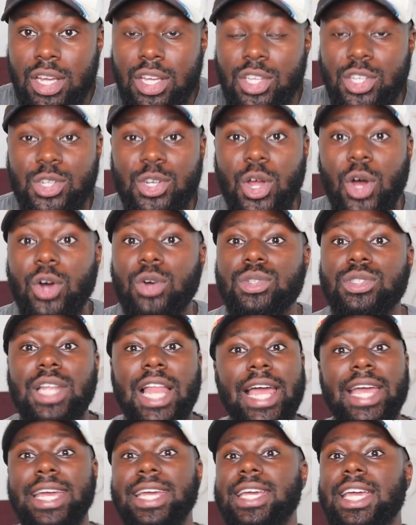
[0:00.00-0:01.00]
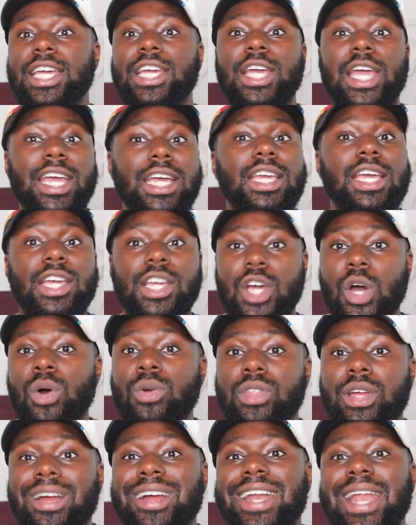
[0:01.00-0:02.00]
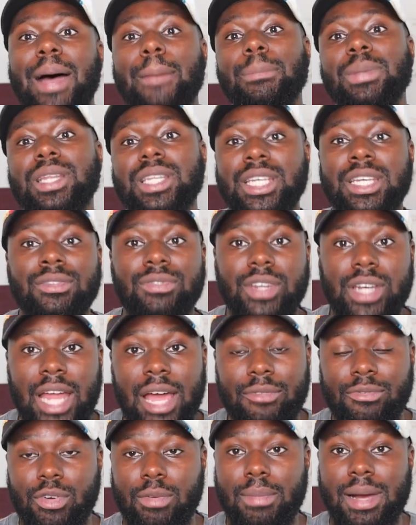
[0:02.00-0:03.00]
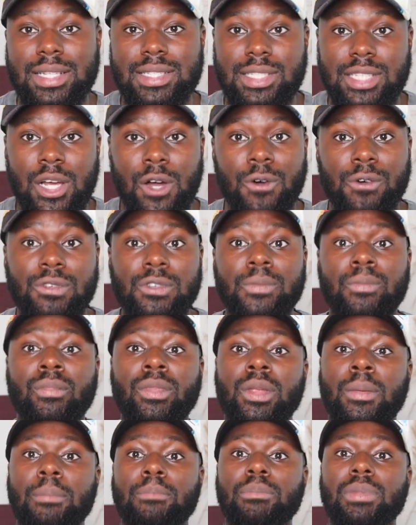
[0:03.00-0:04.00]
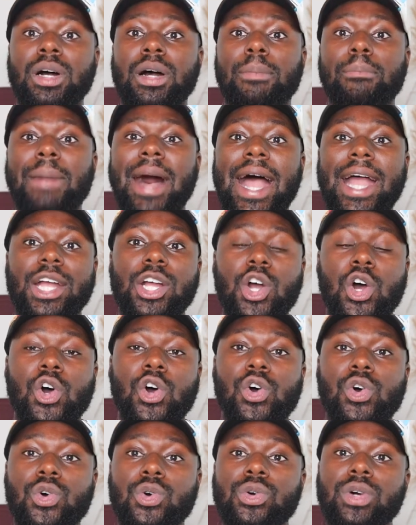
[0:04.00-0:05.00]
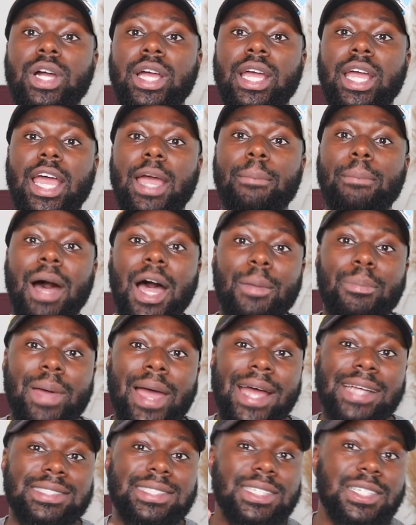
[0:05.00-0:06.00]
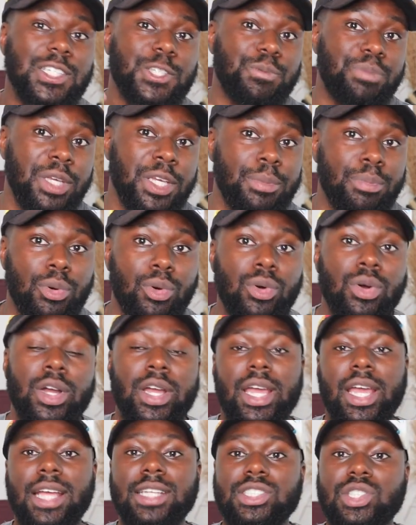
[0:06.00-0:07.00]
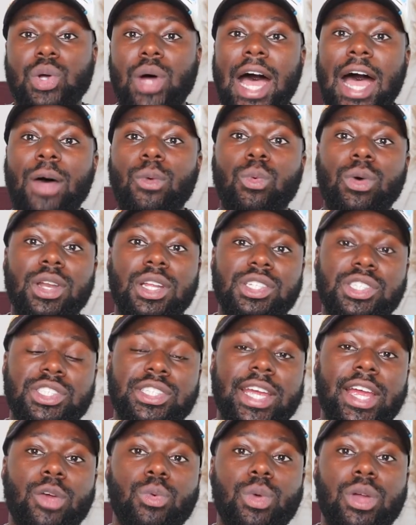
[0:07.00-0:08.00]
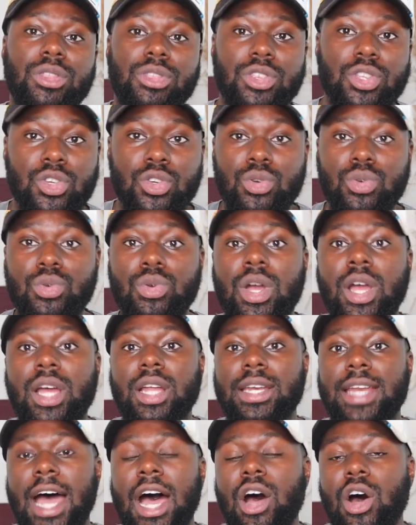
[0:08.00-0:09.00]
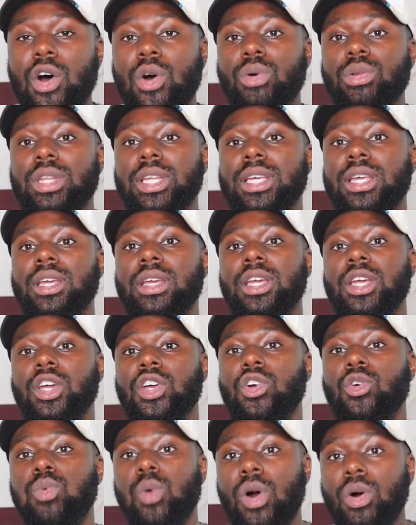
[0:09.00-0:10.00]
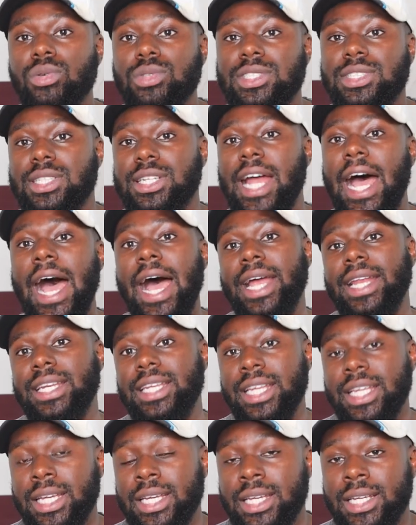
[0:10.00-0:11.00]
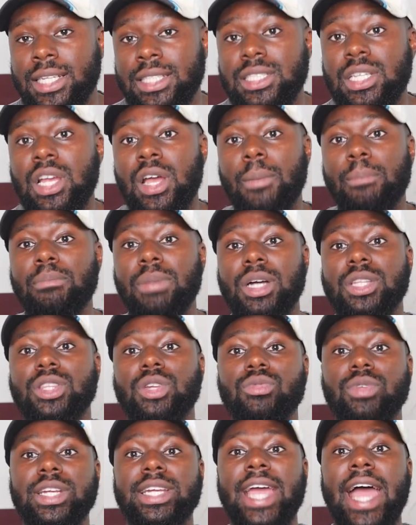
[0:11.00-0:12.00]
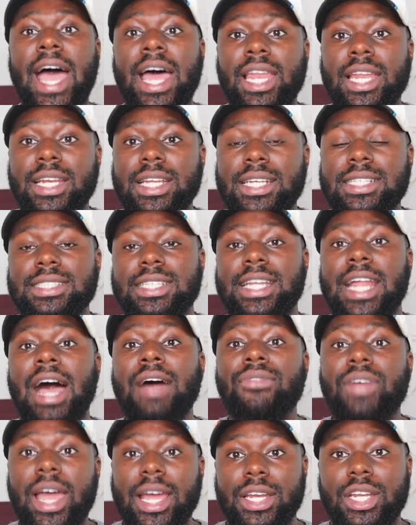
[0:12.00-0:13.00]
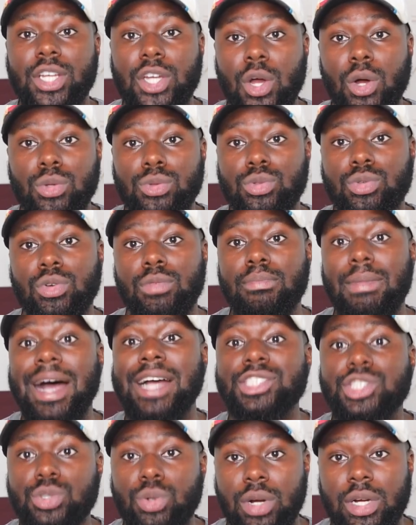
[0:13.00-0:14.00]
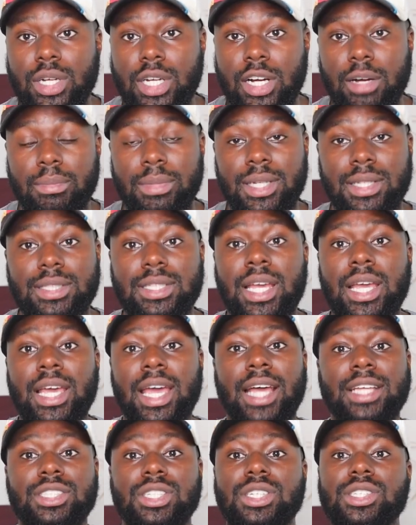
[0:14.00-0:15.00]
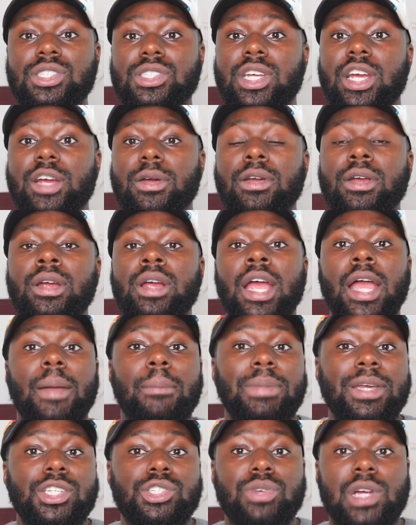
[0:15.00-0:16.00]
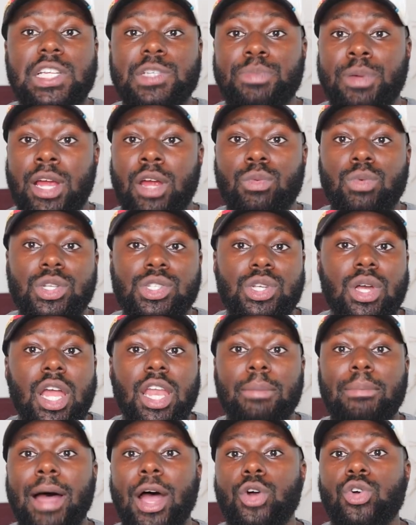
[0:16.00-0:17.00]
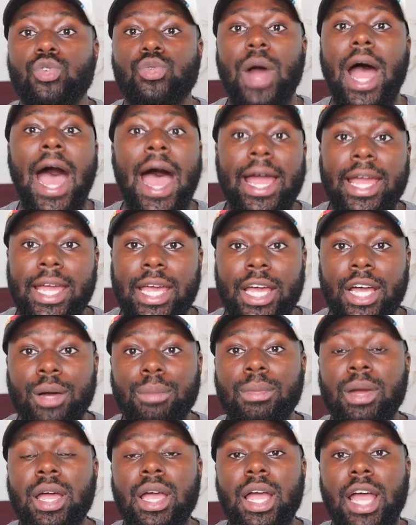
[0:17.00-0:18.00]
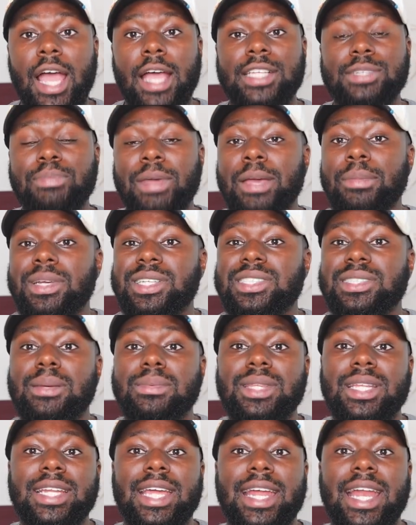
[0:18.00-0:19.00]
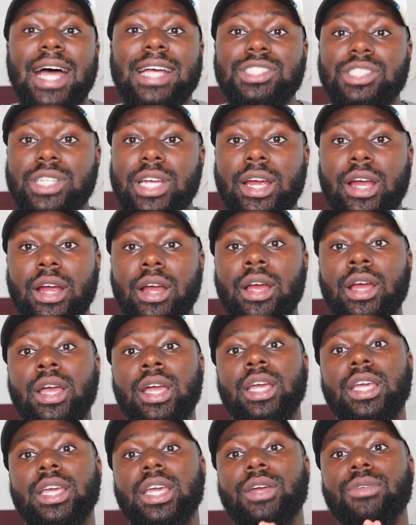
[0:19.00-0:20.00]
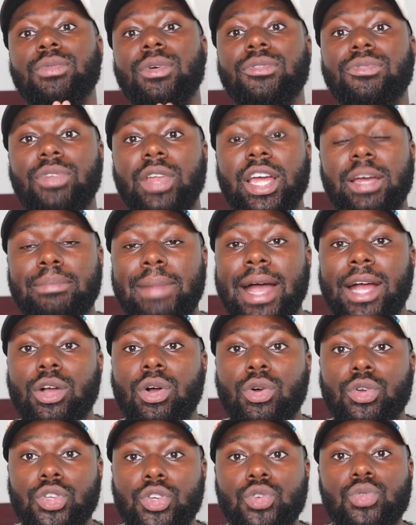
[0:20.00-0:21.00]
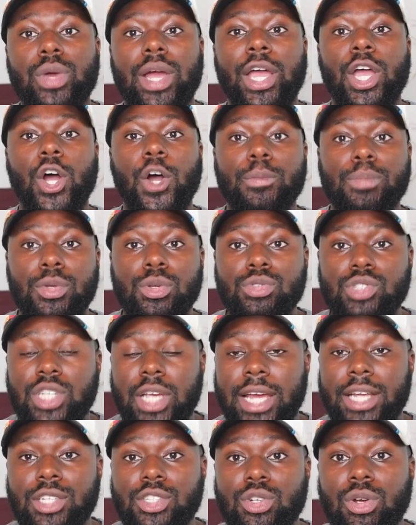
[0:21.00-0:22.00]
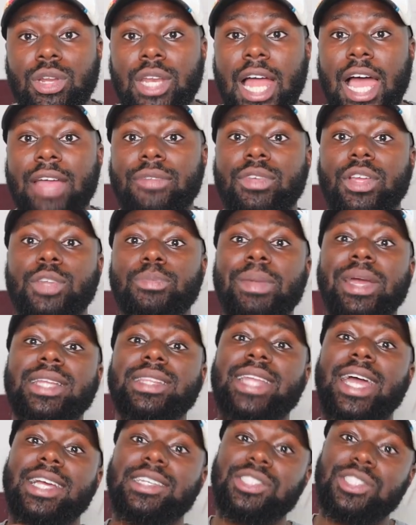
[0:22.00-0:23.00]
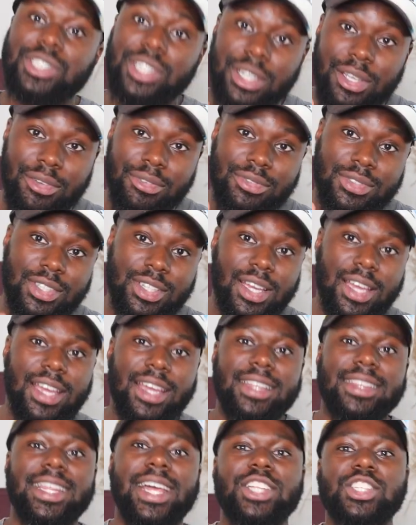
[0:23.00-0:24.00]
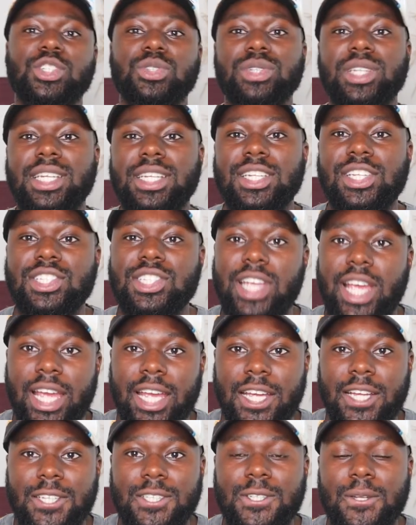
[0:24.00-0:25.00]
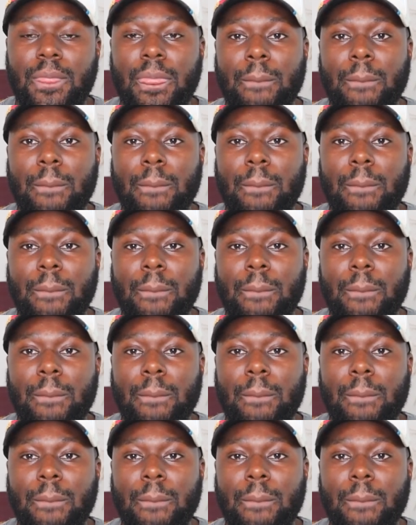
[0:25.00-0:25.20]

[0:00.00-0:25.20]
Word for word: You know, like it can, it can go there, and I'm believing that for myself. But my goal and my passion is people. And so I want to share with you not only quotes and ideas, but the realities that I've had to go through, my shortcomings, and just share and be transparent with y'all about who I am. And maybe something that I share can reflect back on you and help you change your life and make that shift that you need to change.